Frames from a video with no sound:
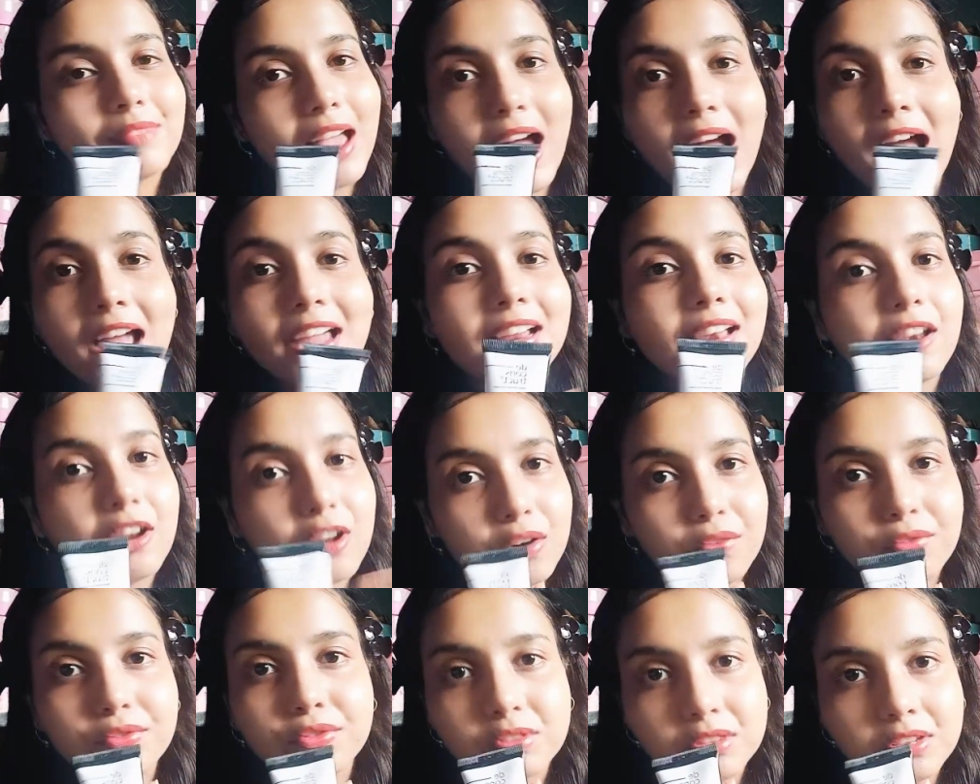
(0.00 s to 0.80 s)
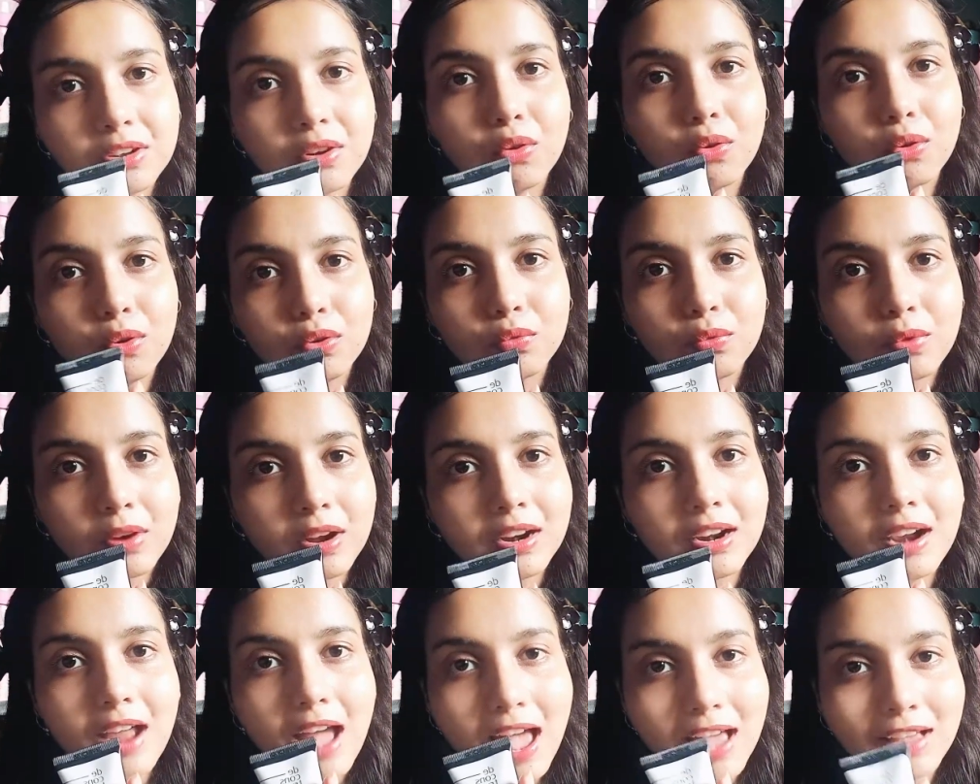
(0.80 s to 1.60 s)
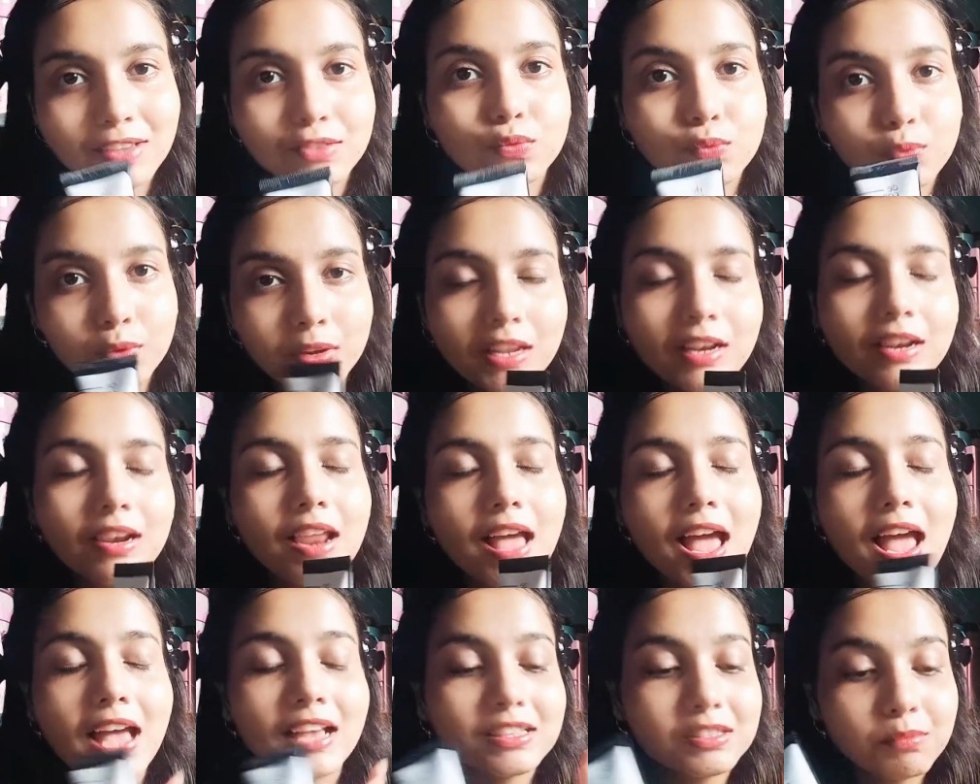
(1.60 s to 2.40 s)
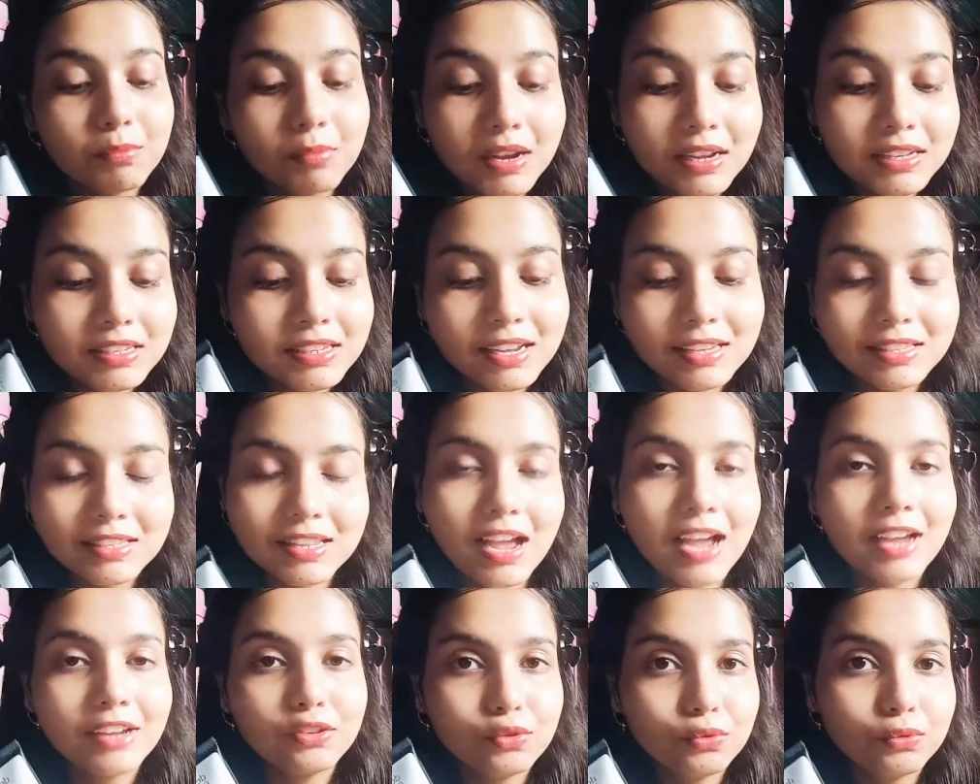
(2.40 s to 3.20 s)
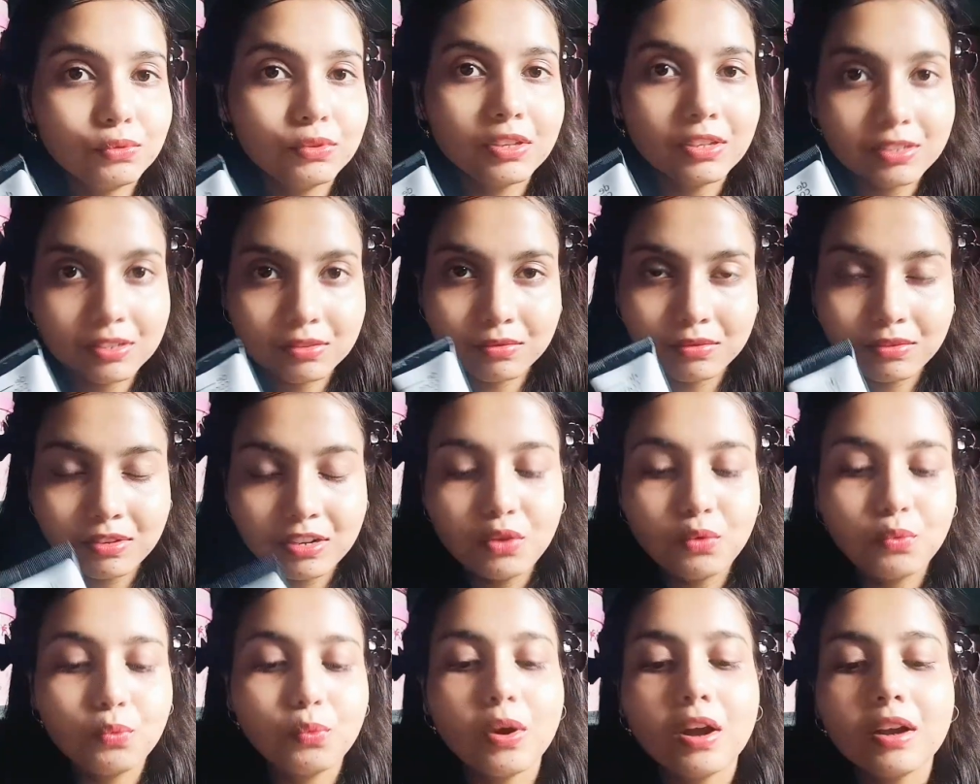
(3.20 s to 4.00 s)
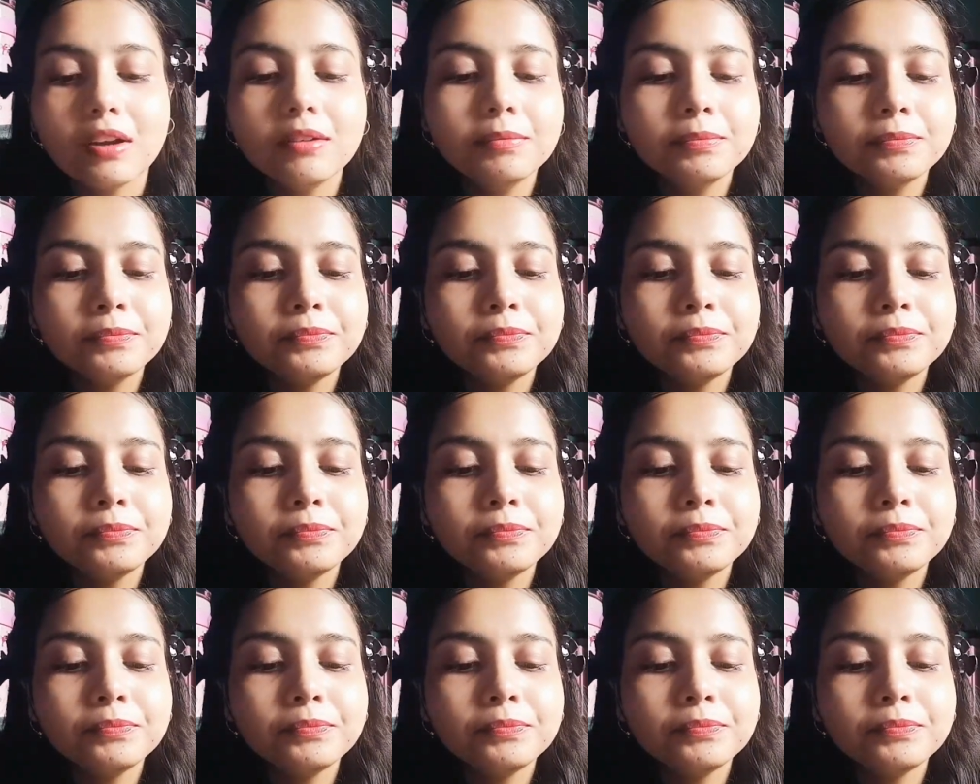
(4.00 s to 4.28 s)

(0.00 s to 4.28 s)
I loved the old one as well as much as I do this new one.